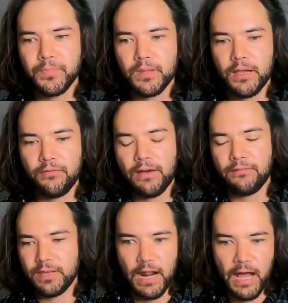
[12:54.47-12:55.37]
if
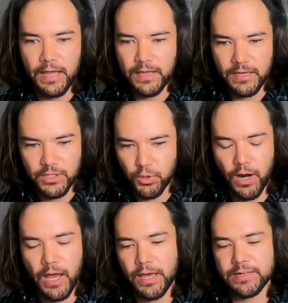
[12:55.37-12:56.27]
having a high IQ or
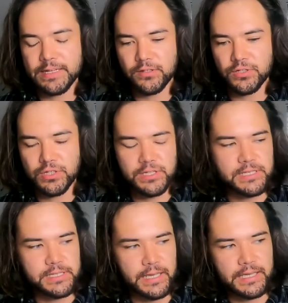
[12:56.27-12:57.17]
high intelligence
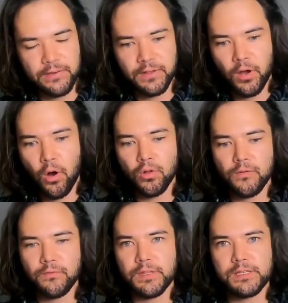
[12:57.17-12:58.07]
is like given all
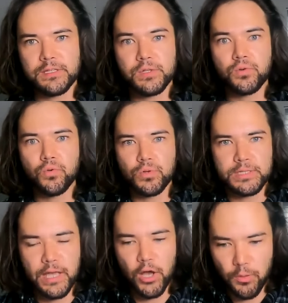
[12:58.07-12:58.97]
of these tools
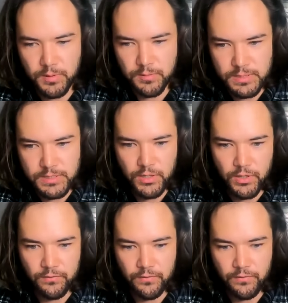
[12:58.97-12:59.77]
to help observe